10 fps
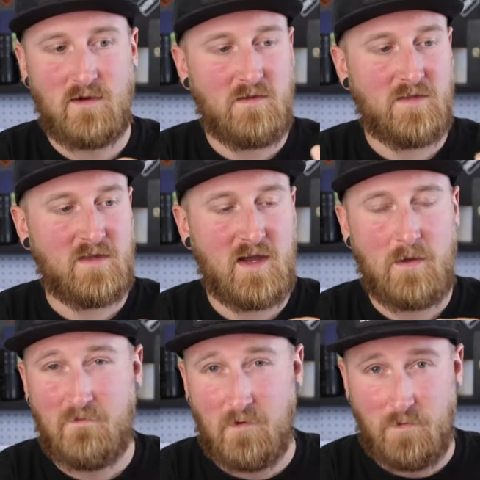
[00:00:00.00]
all the
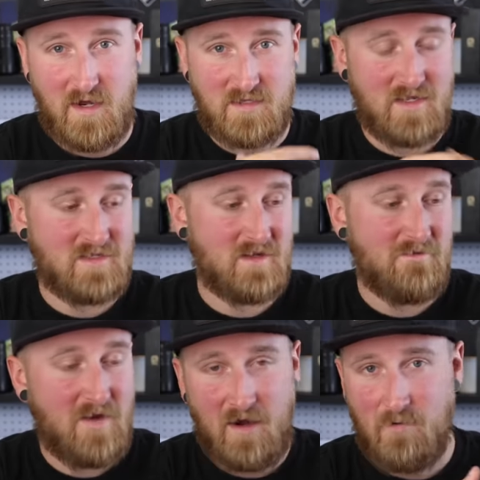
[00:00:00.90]
time for processing
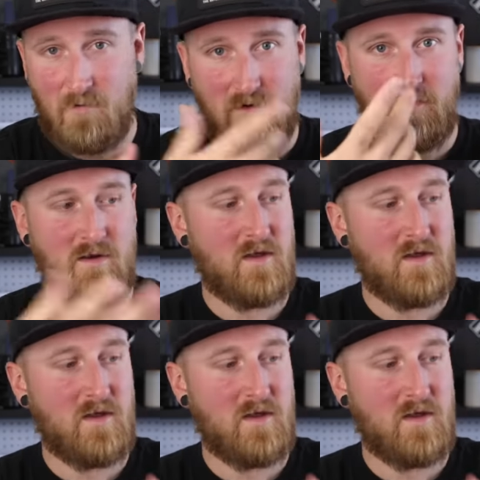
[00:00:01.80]
firewood